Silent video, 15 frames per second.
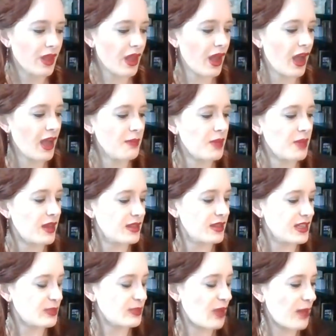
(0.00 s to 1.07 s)
I bought
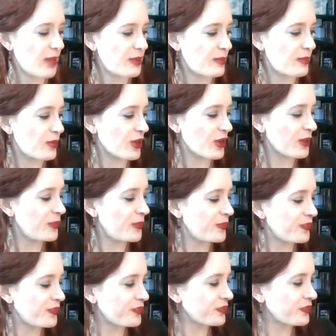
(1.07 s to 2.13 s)
this pop-up book
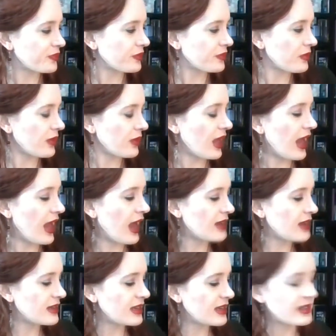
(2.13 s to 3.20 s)

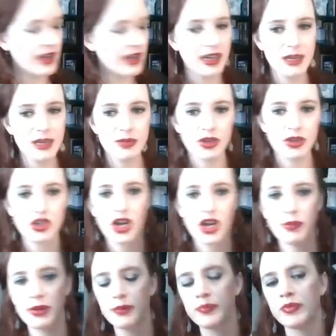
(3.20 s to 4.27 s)
at a tiny bookshop